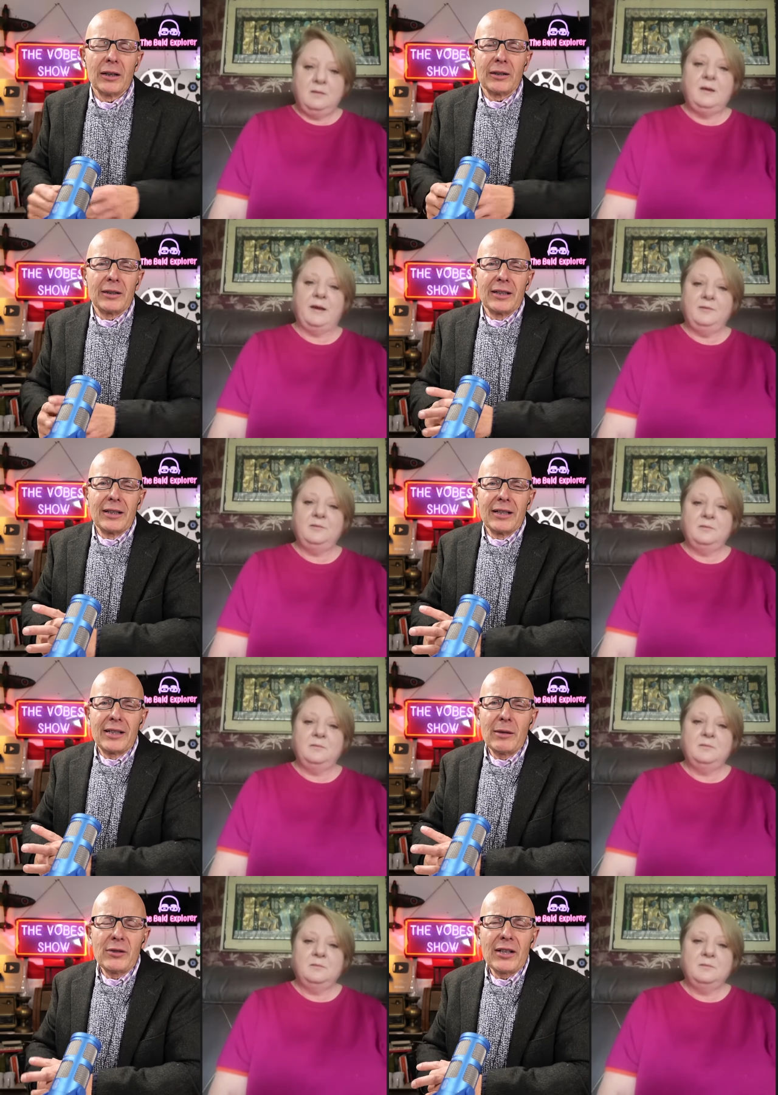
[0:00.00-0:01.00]
Speaker 1: Uh, yeah. Uh, it,
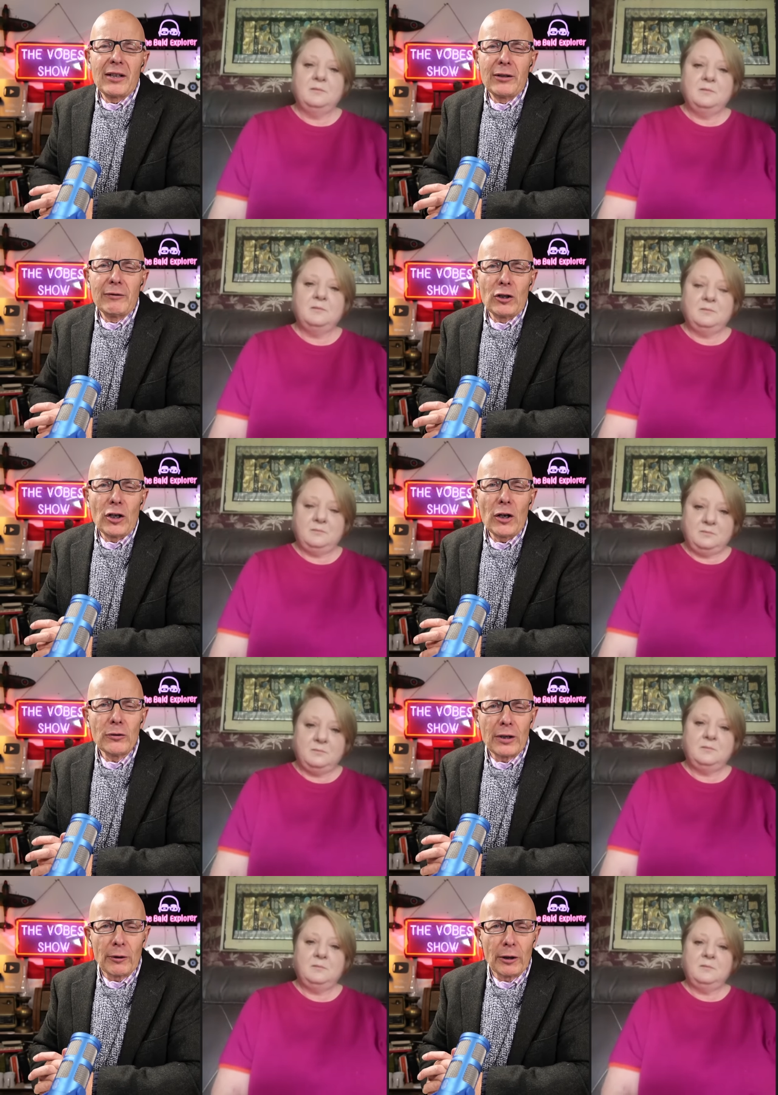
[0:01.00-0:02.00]
it, seems they don't even
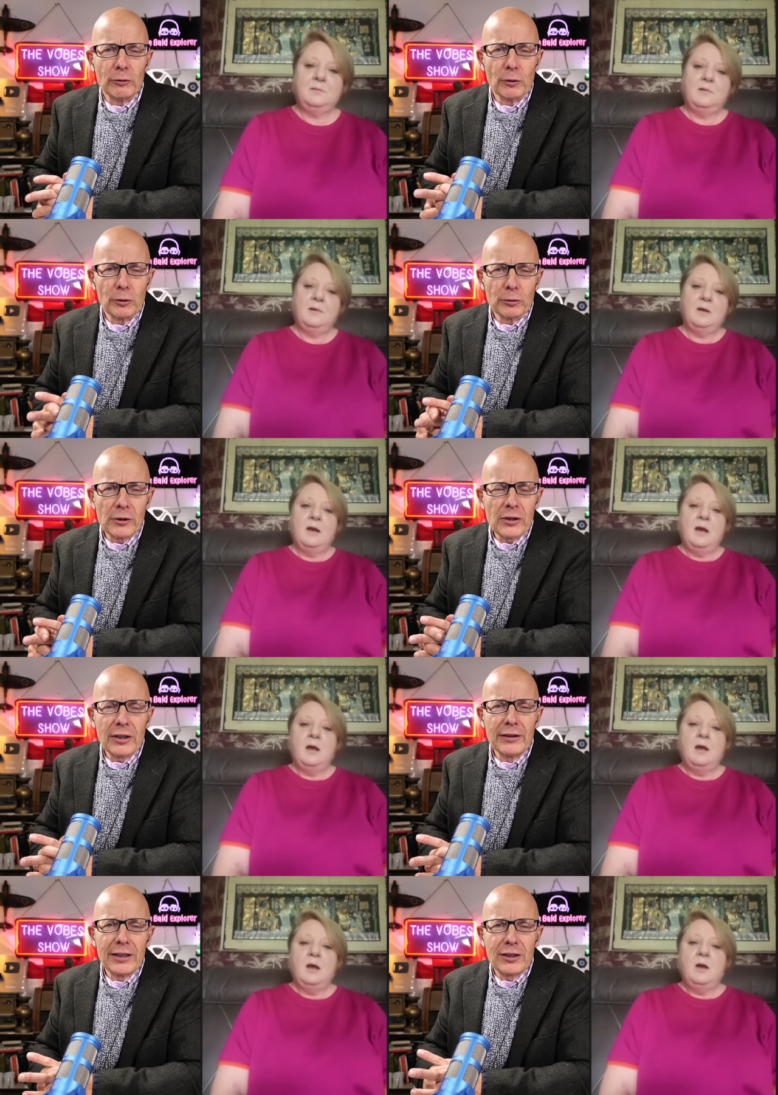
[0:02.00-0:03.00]
know their own
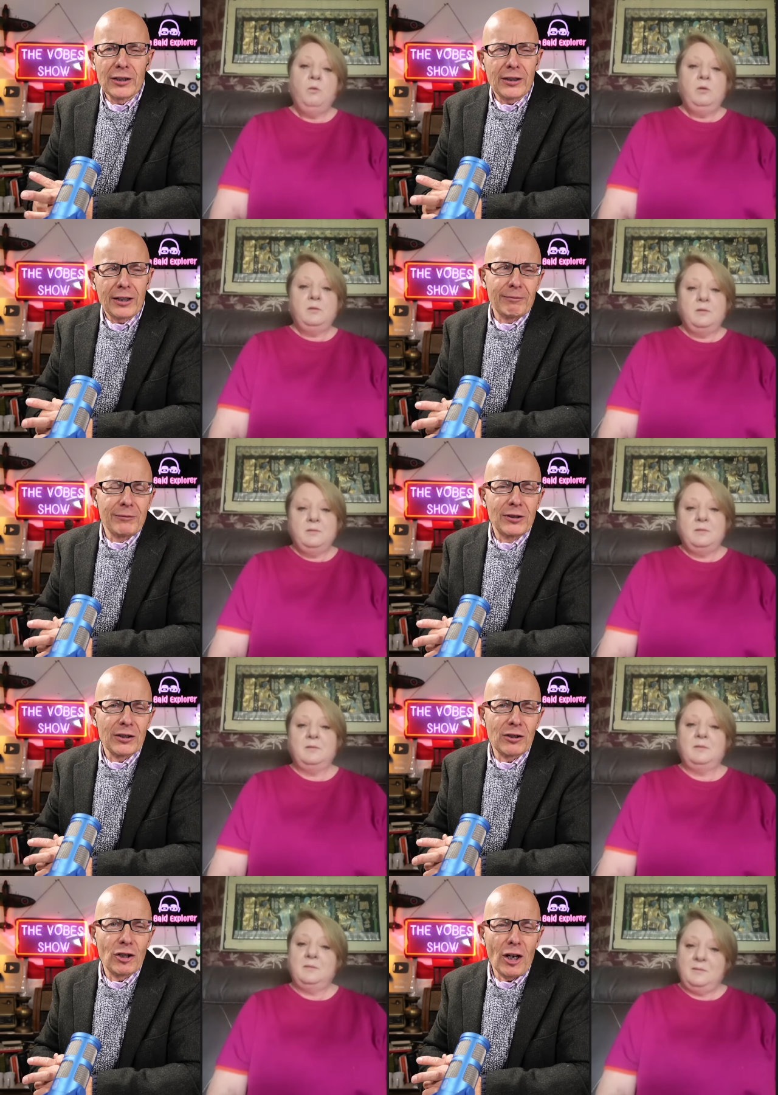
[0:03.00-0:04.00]
rules, and they're just
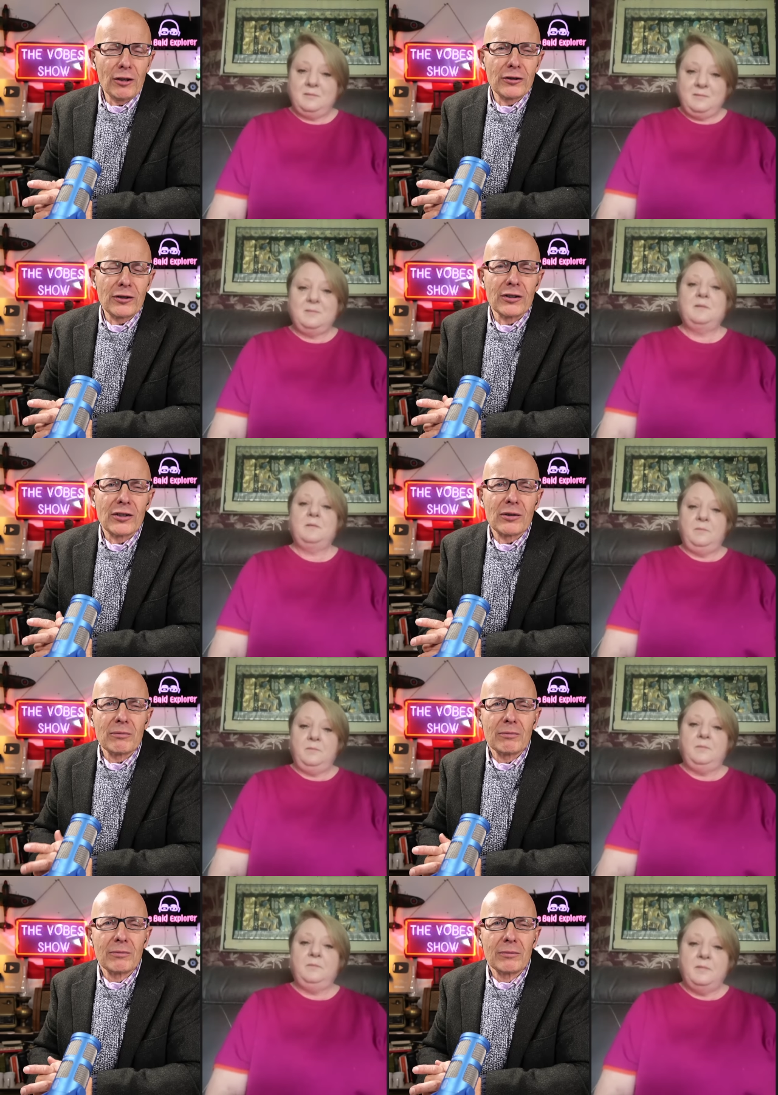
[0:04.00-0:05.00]
just
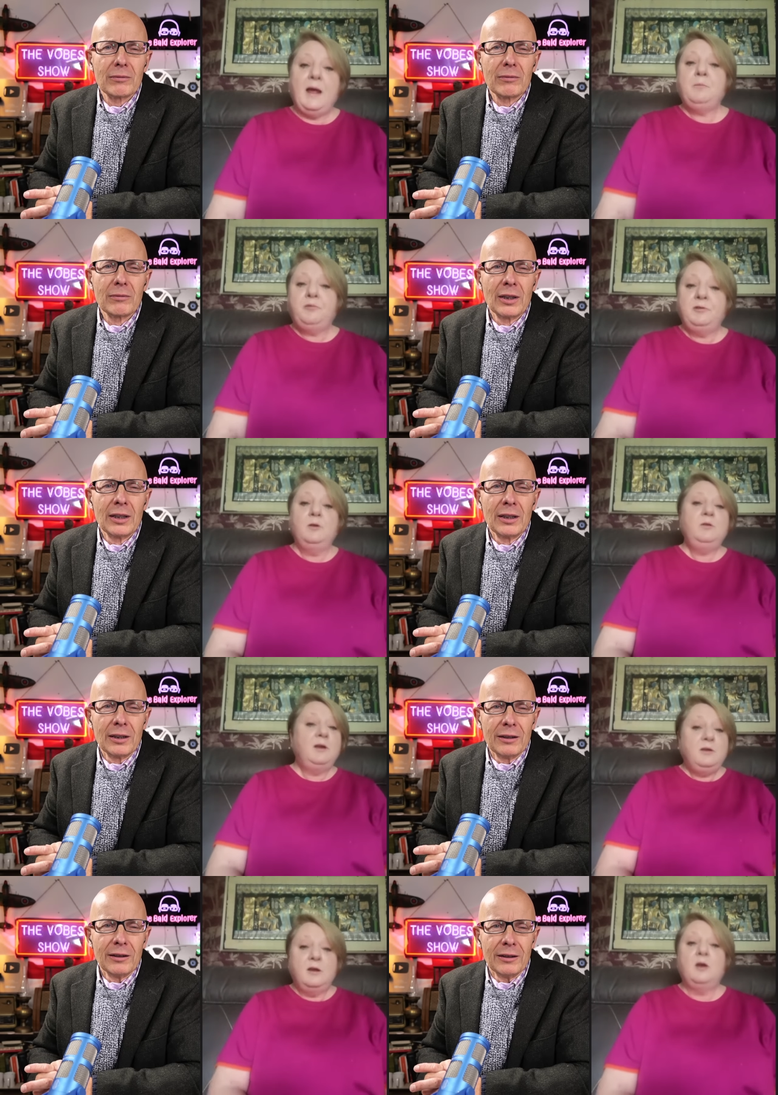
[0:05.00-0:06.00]
chances.
Speaker 2: Absolutely,
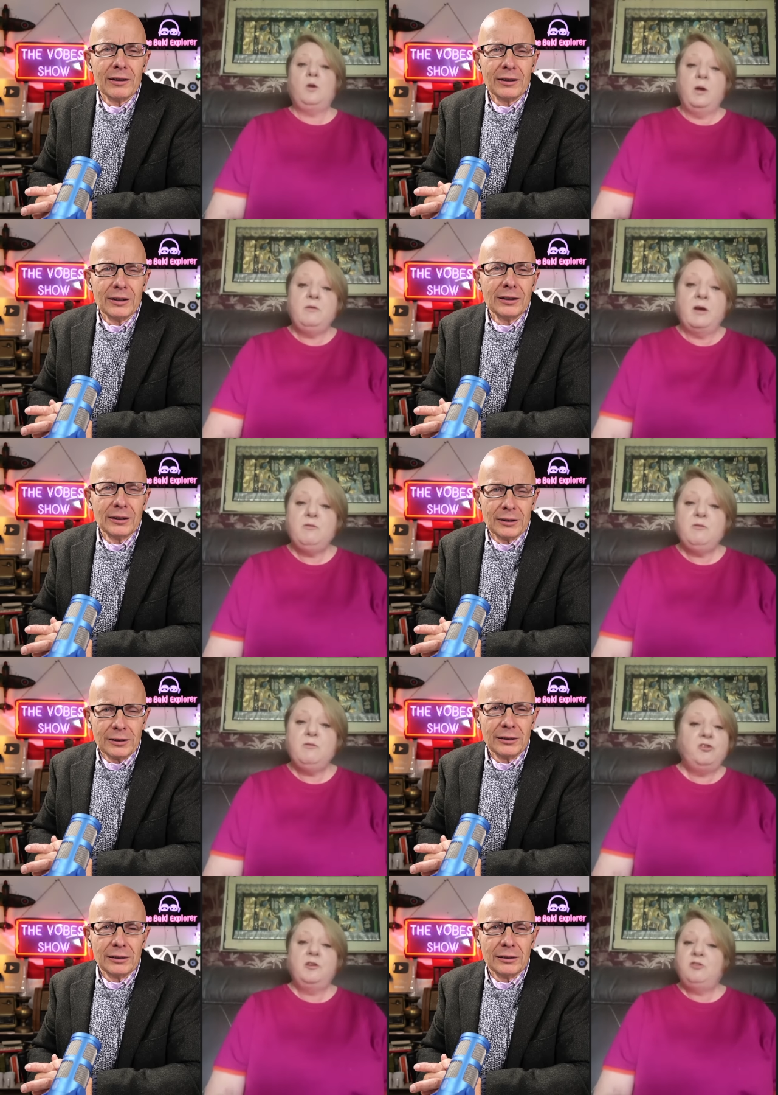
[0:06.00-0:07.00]
you're quite right,
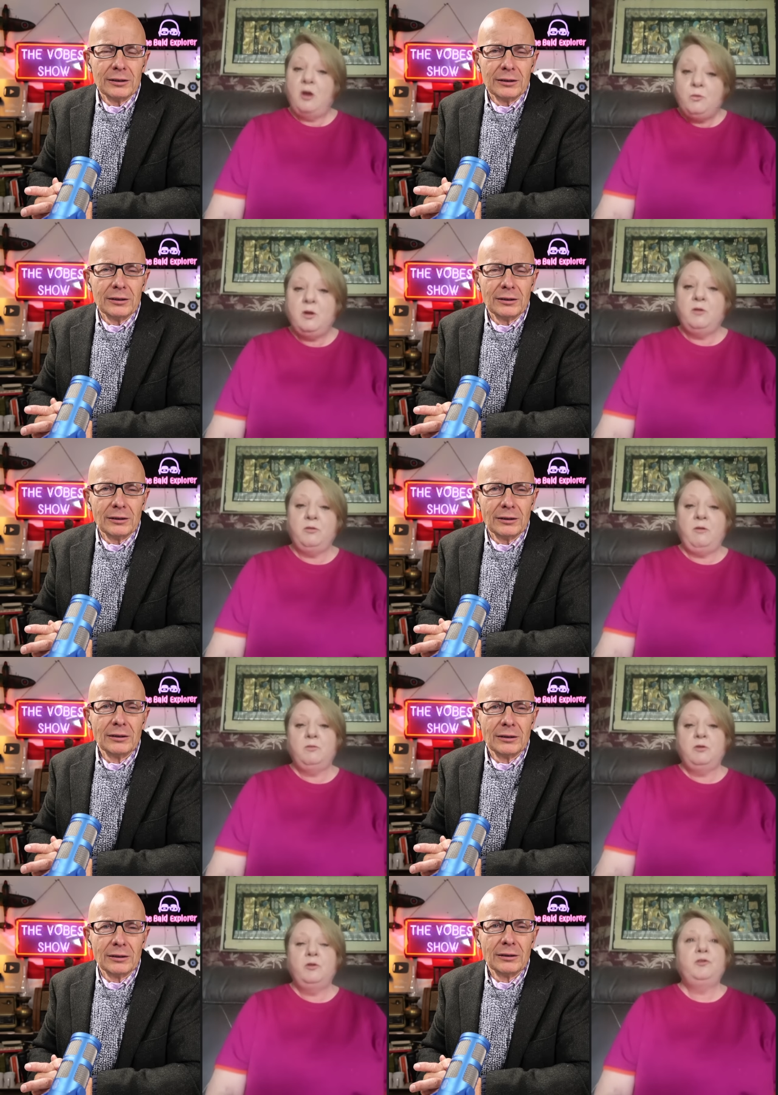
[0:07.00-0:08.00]
Richard. They don't know their
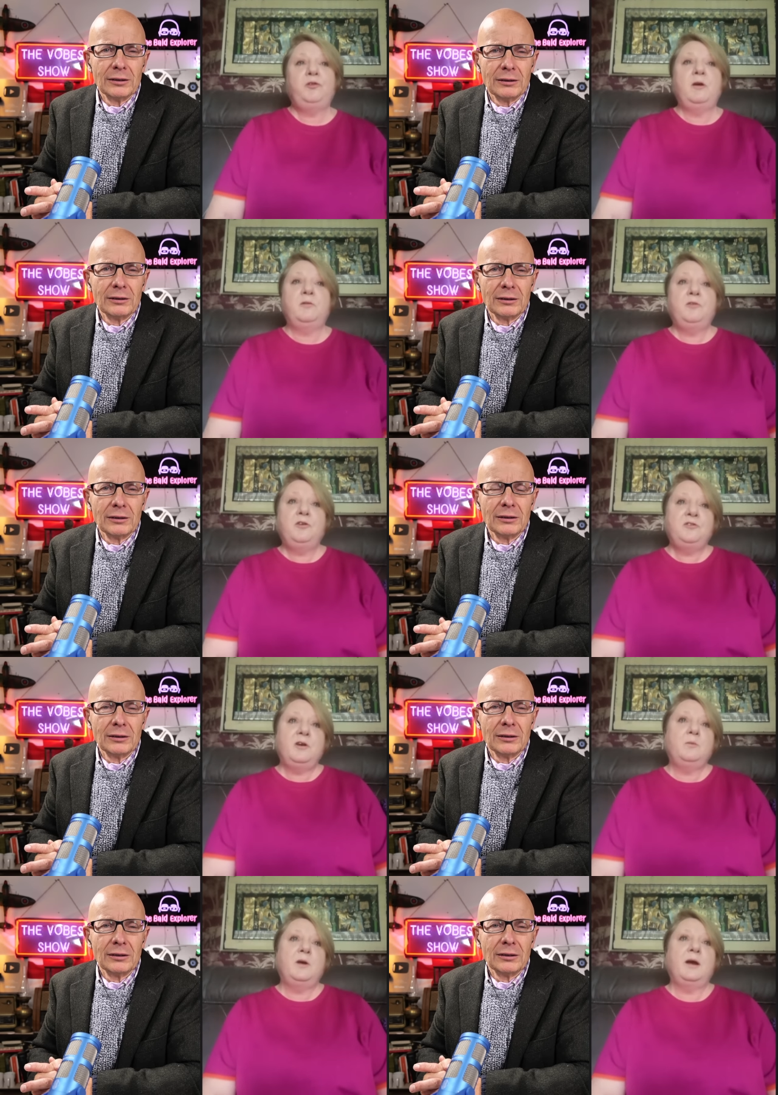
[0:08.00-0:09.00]
own rules. Uh, first
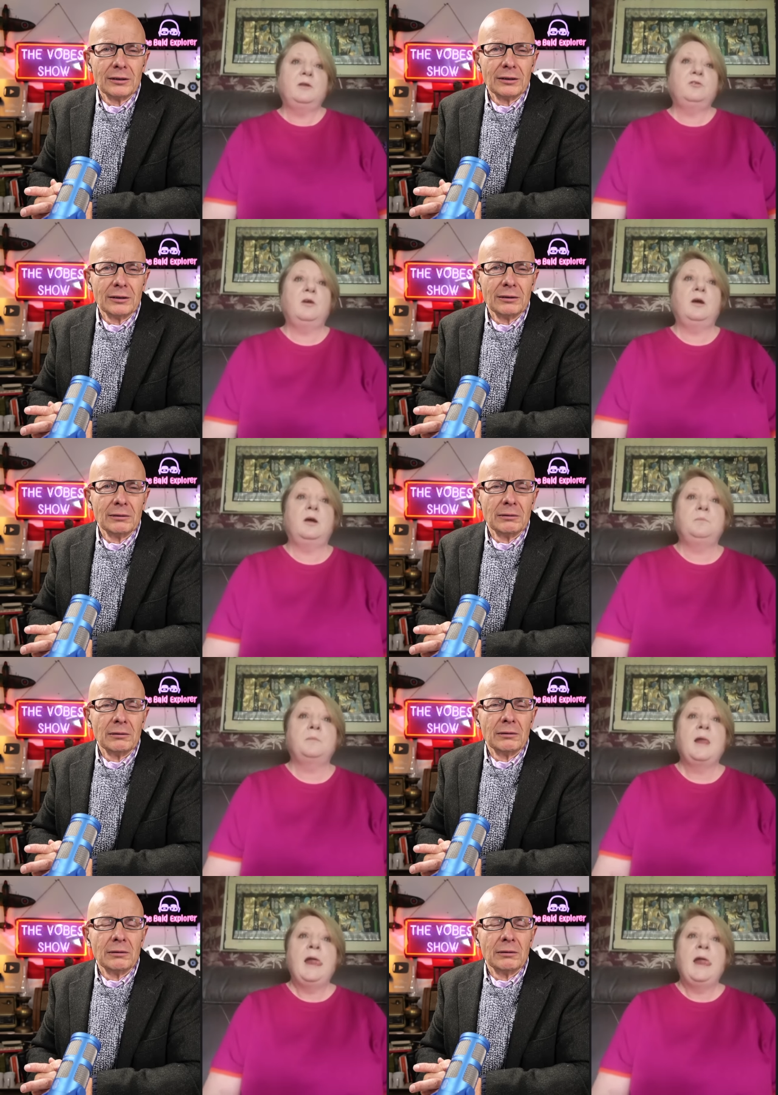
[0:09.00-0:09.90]
time we had um,